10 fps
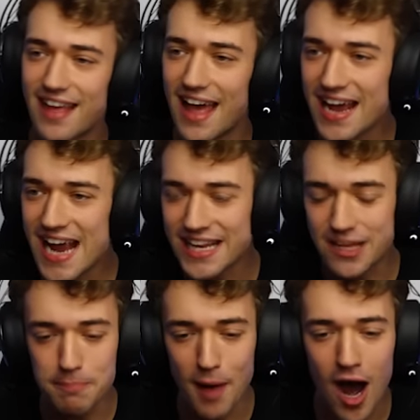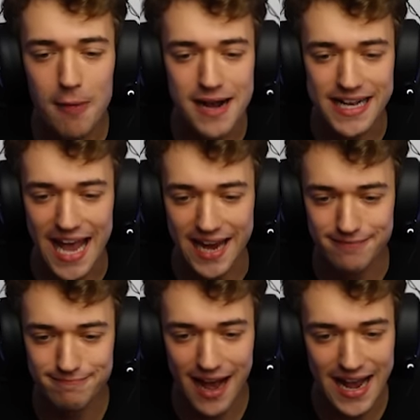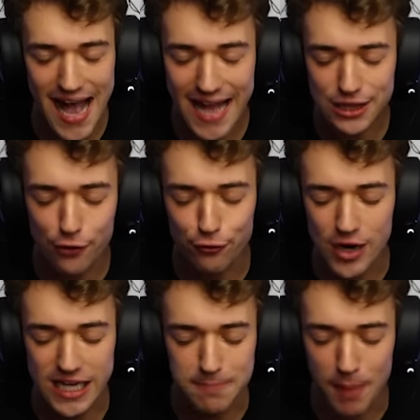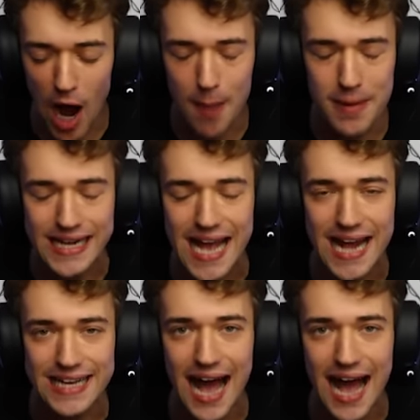I ate the bomb again. I ate the freaking bomb again,